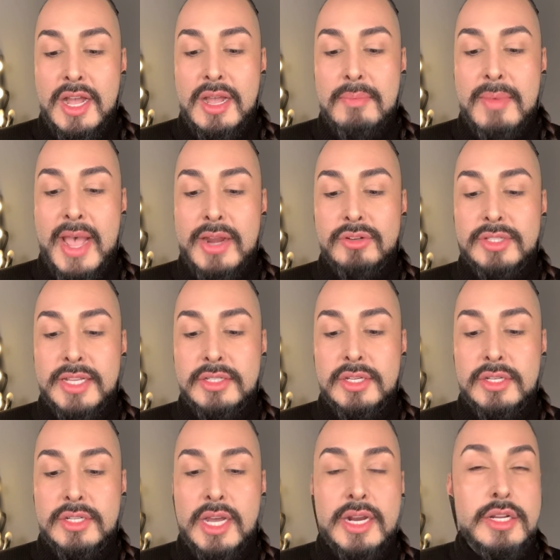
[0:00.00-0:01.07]
Um, I don't like
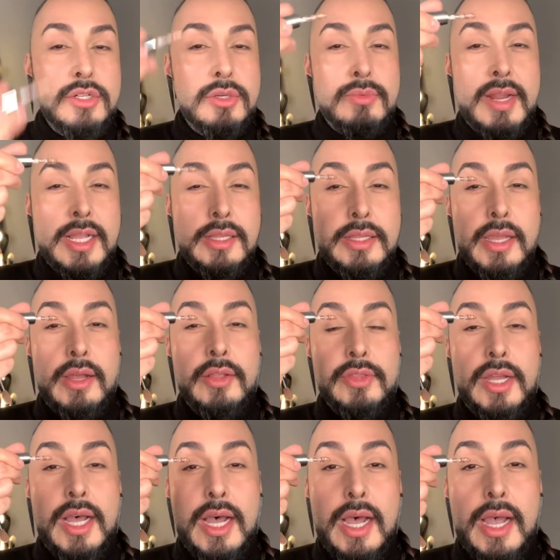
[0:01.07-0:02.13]
to dot it directly on
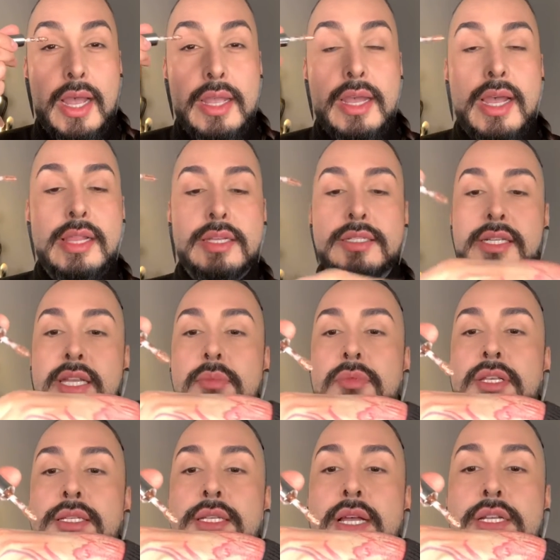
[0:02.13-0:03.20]
the eye. I like to keep
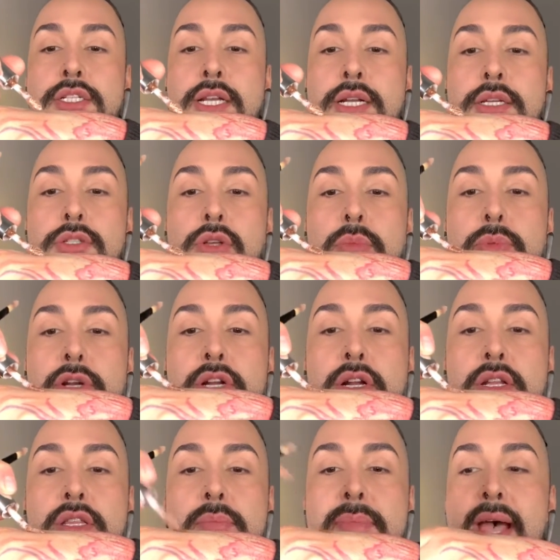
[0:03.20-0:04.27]
things hygienic, so I'll put it
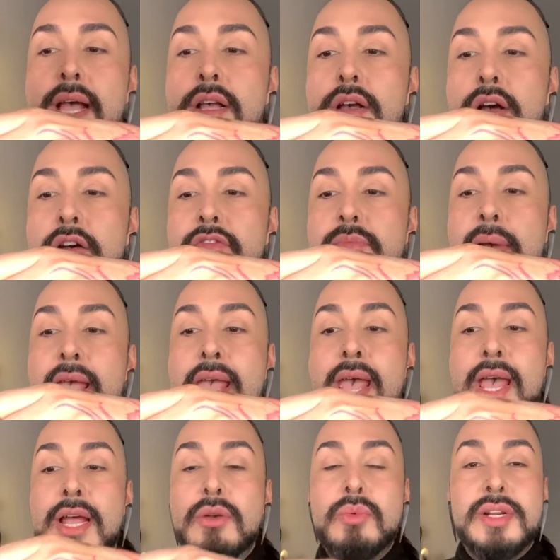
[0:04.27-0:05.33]
on the back of my
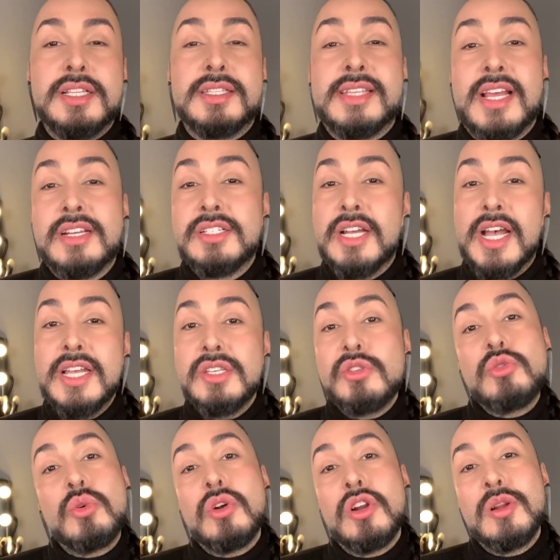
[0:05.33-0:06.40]
hand when it's
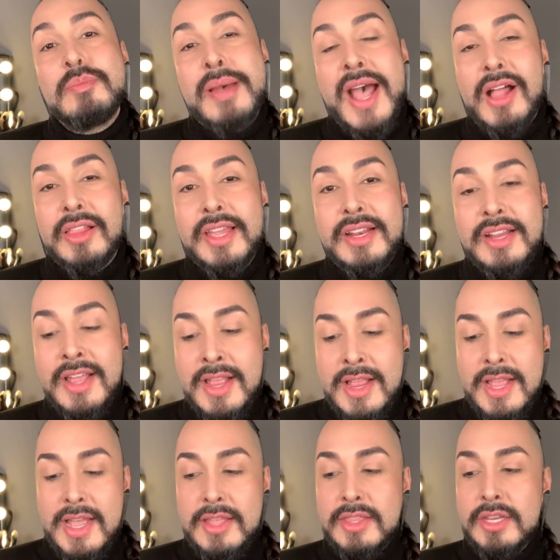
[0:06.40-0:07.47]
sanitized or on a palette.
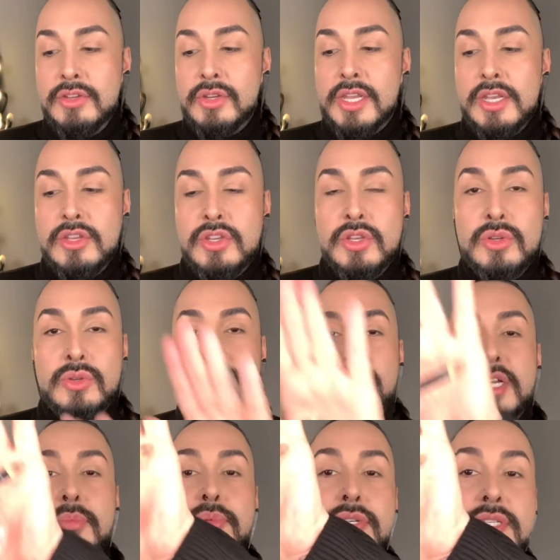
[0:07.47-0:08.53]
And then you can use
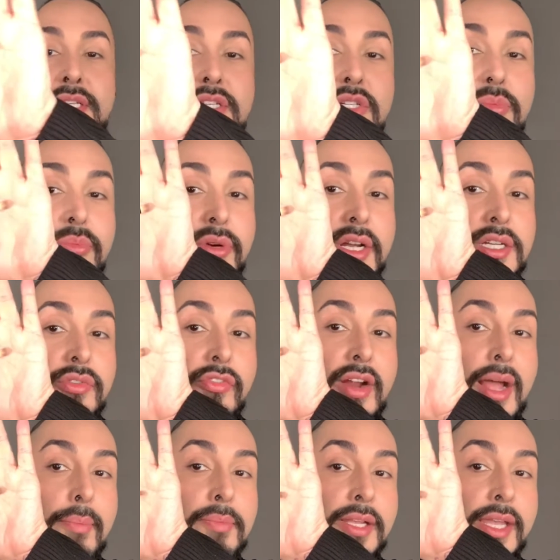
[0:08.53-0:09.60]
a precision brush for
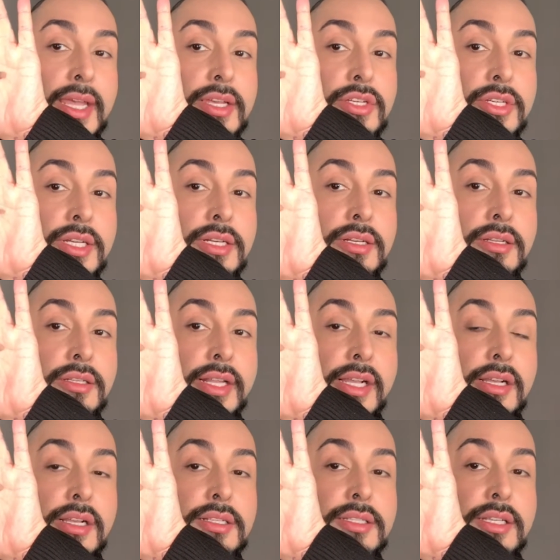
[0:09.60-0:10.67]
application,
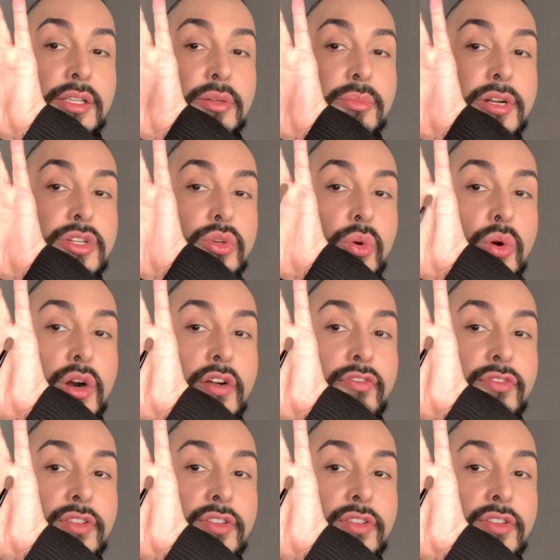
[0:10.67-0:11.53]
like a concealer brush or a